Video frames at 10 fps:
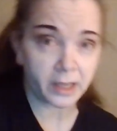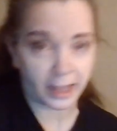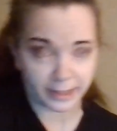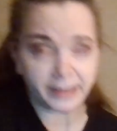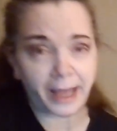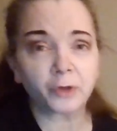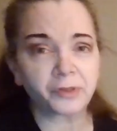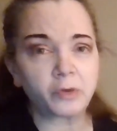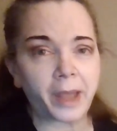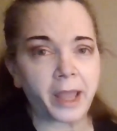in a
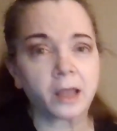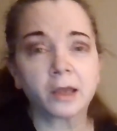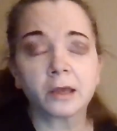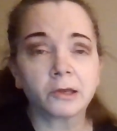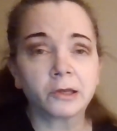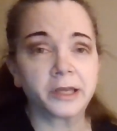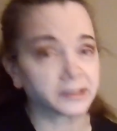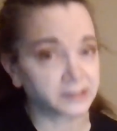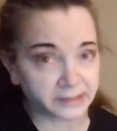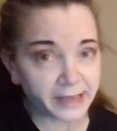healthy way, in
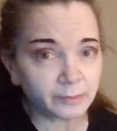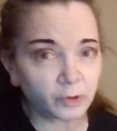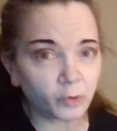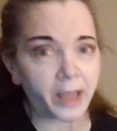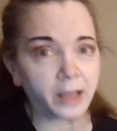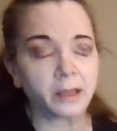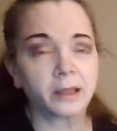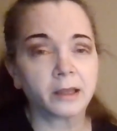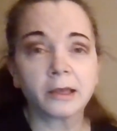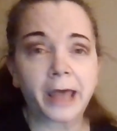a sustainable way,
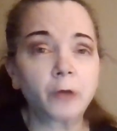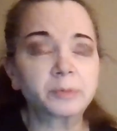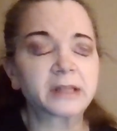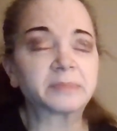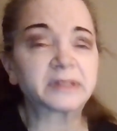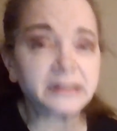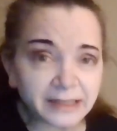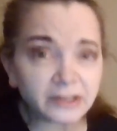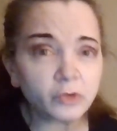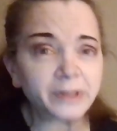helps them
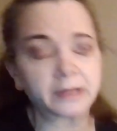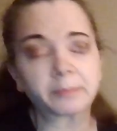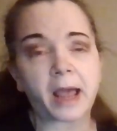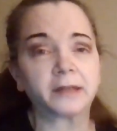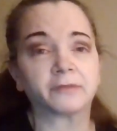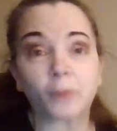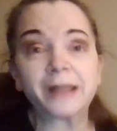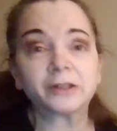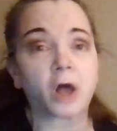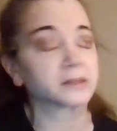stick to it, some kind of
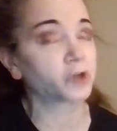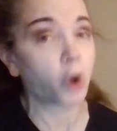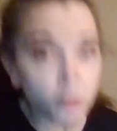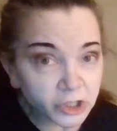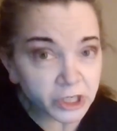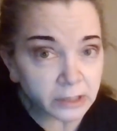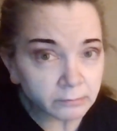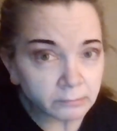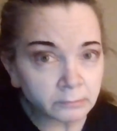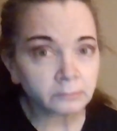weight loss coaching,
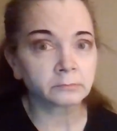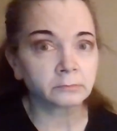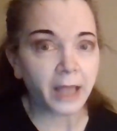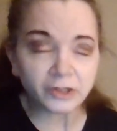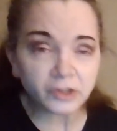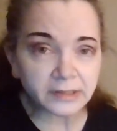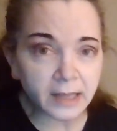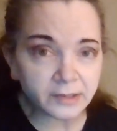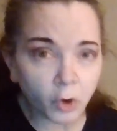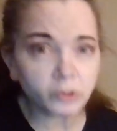
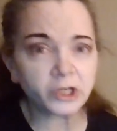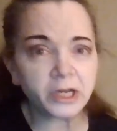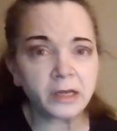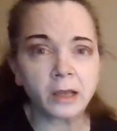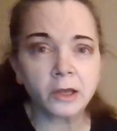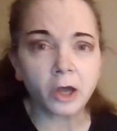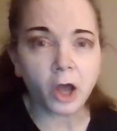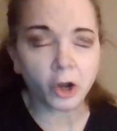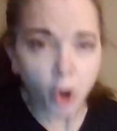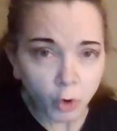exercise coaching,
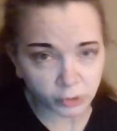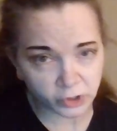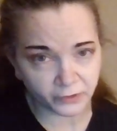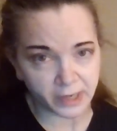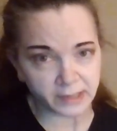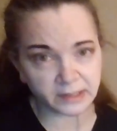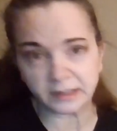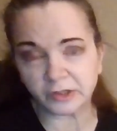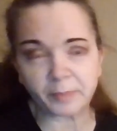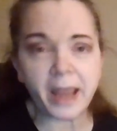a coach, for
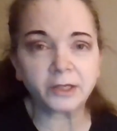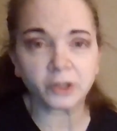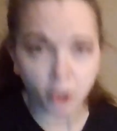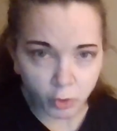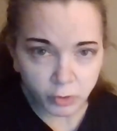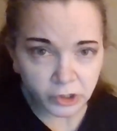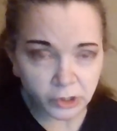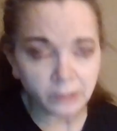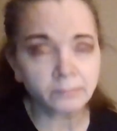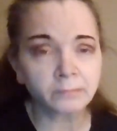instance, they're paying a
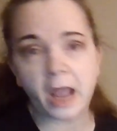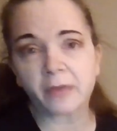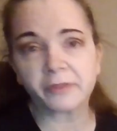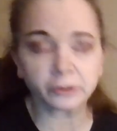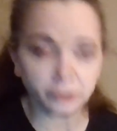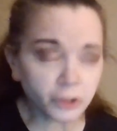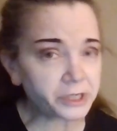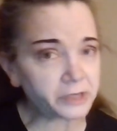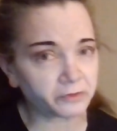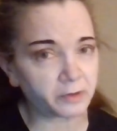coach and they're
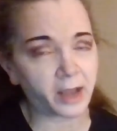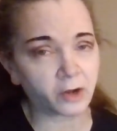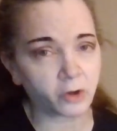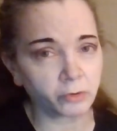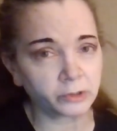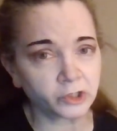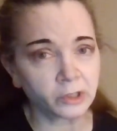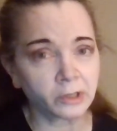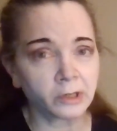learning from that coach